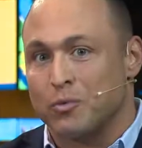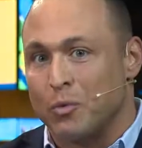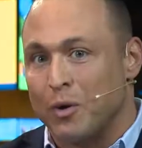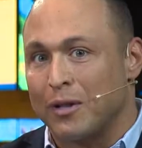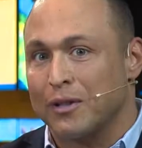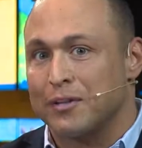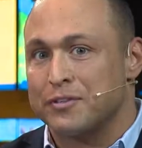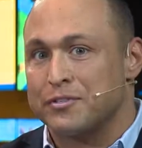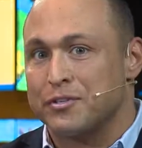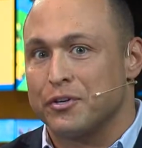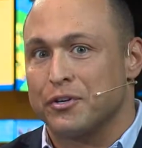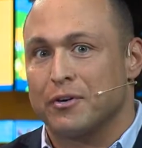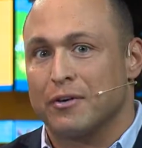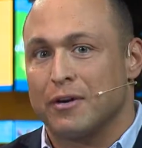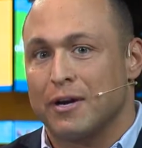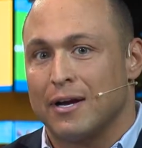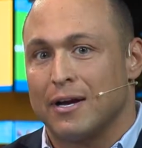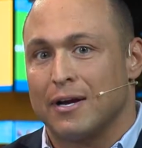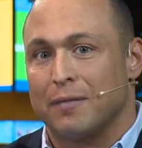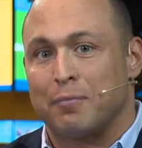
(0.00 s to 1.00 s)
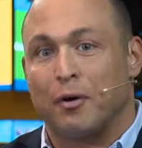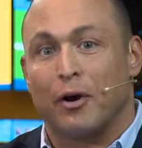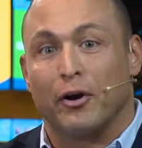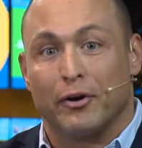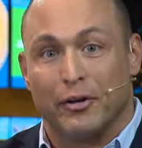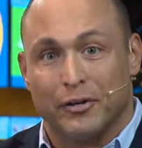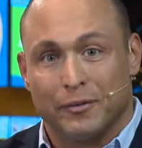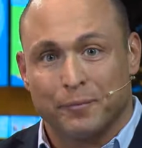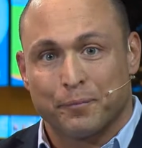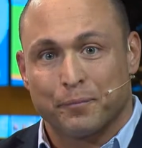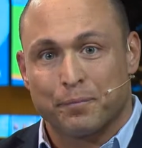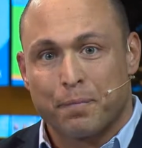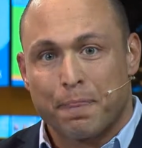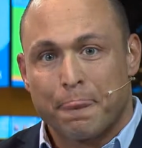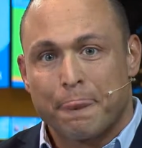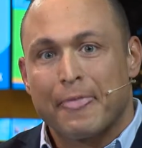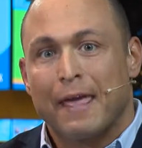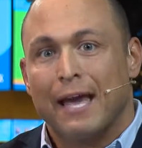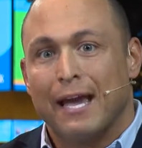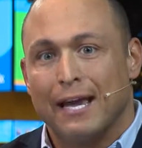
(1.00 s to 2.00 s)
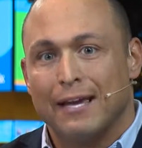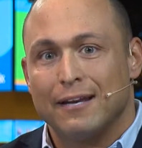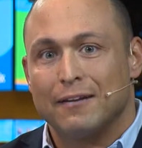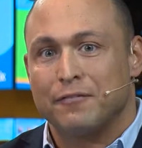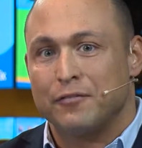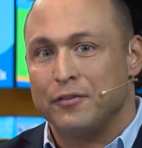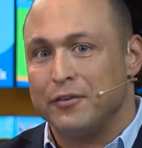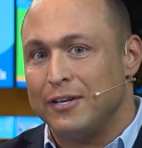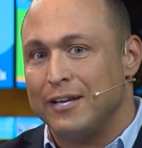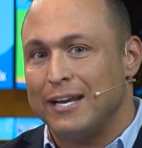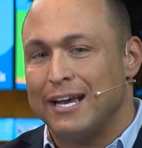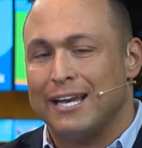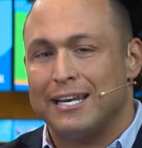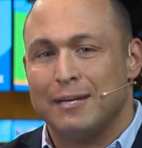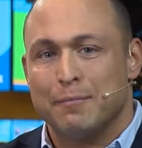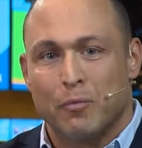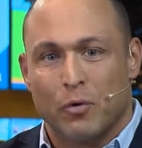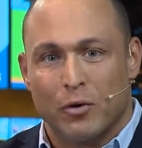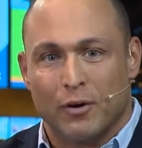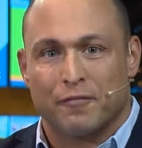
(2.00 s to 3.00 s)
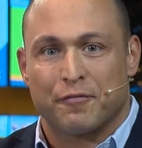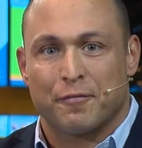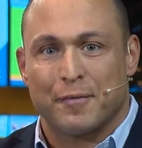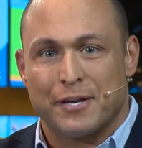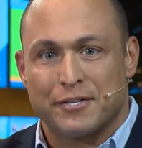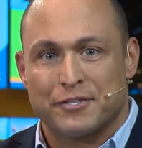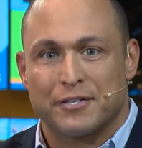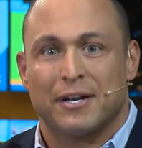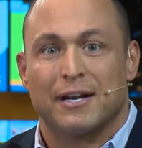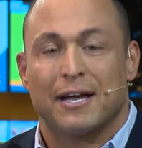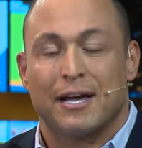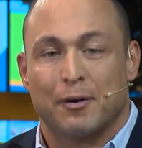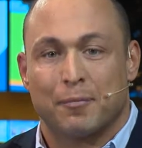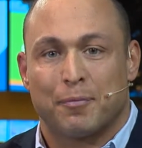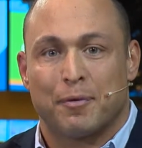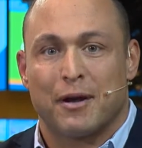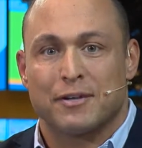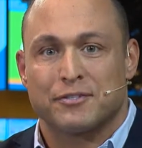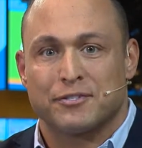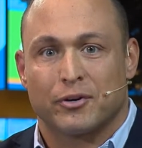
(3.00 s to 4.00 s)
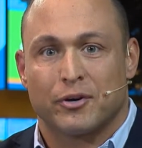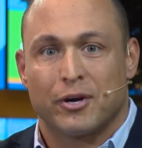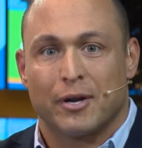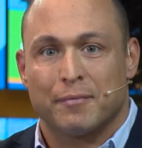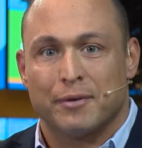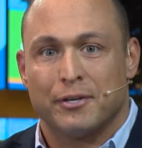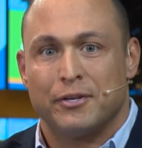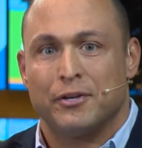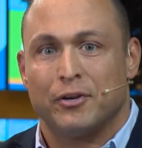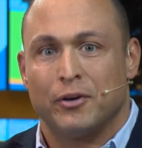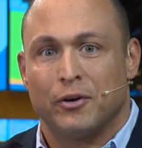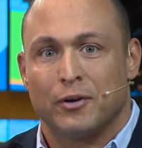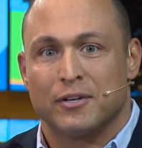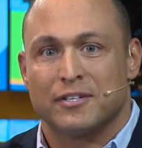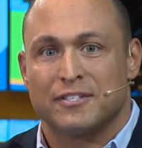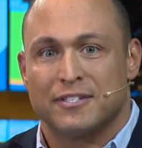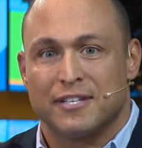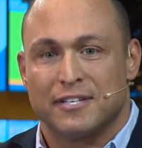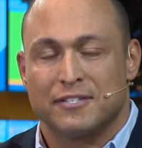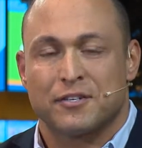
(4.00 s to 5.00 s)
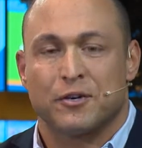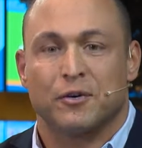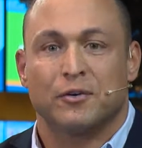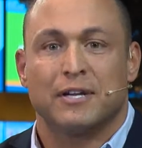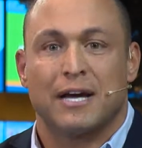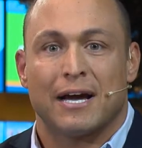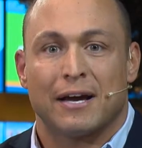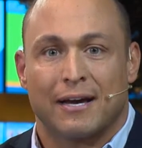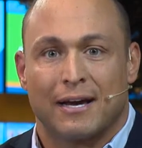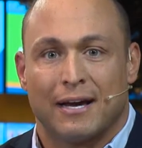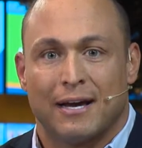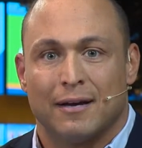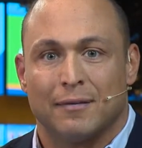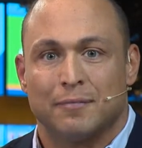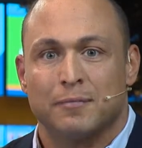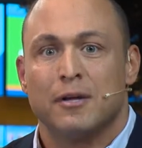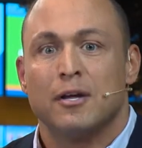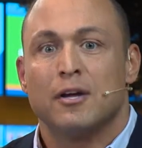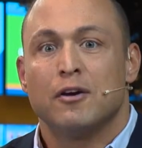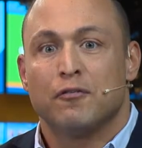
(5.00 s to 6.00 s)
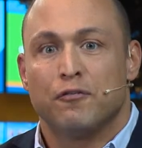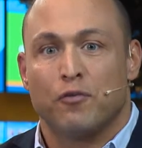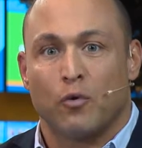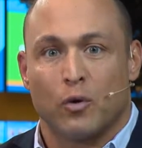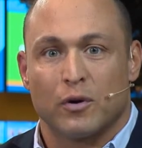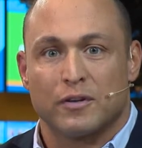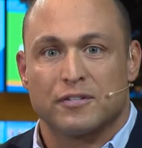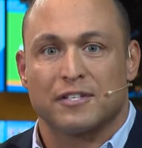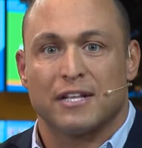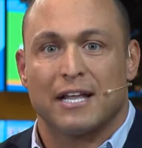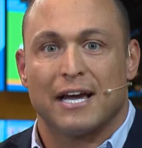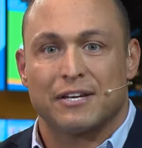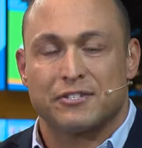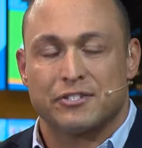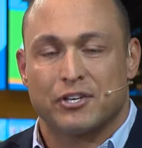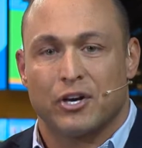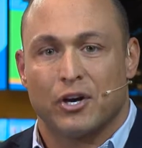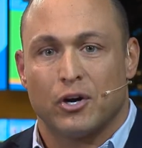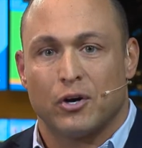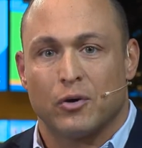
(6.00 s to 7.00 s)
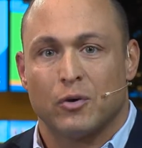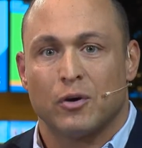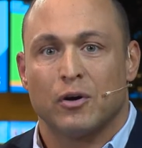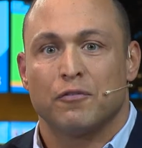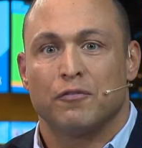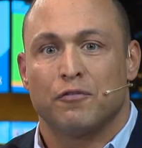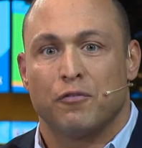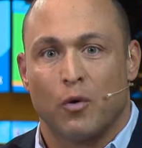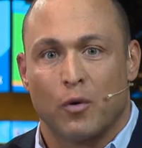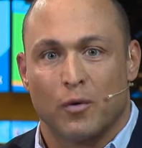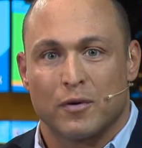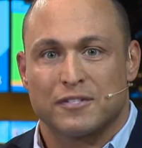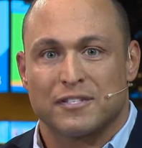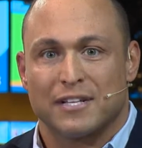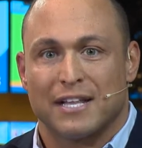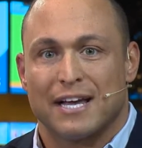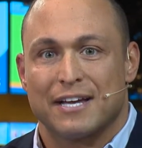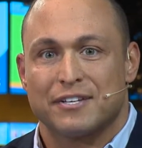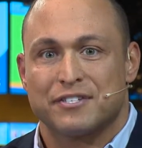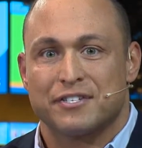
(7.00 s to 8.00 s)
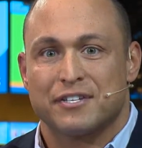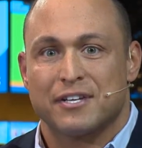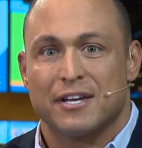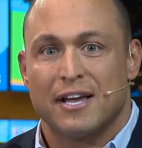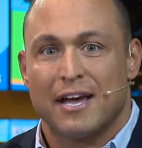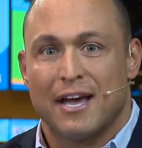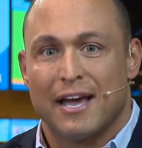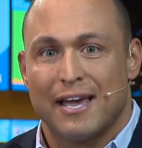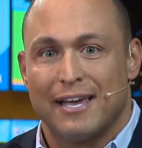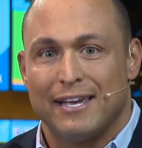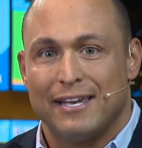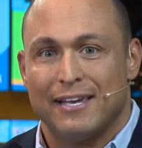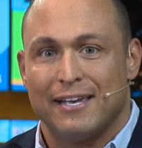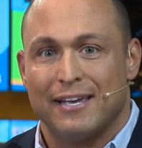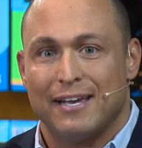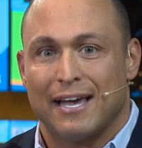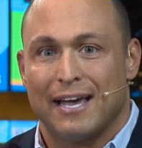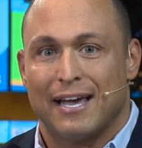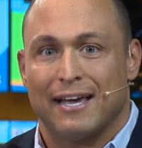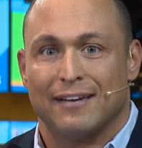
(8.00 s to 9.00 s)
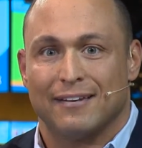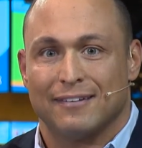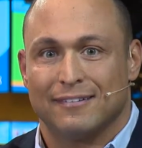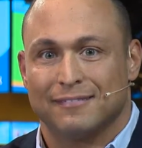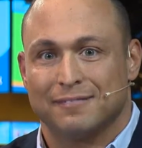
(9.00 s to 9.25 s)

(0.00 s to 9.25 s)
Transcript: well as your partner. And if you need any more information on enterprise agreement, you can go to cisco.com/go/EA.